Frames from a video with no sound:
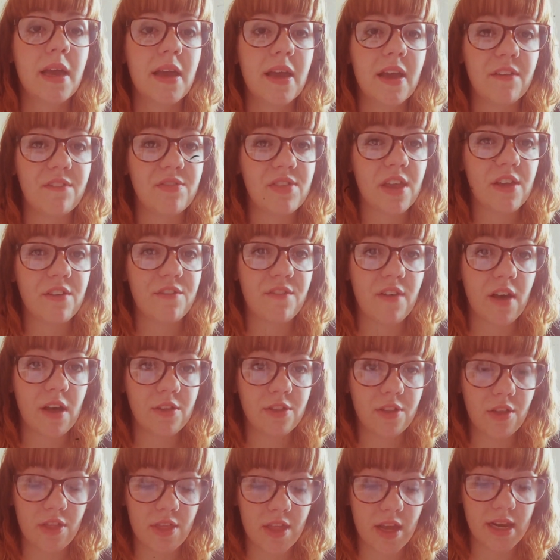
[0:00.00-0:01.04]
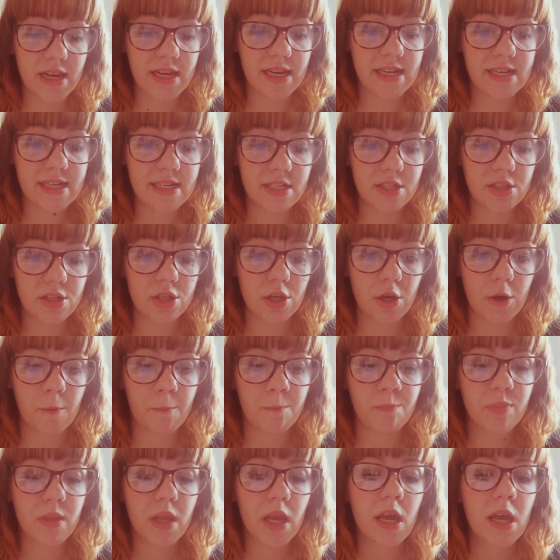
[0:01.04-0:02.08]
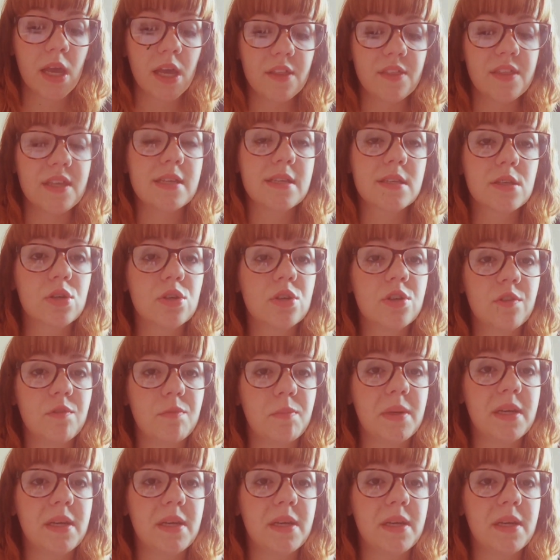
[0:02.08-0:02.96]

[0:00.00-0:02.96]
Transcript: if they felt that they needed to. This could have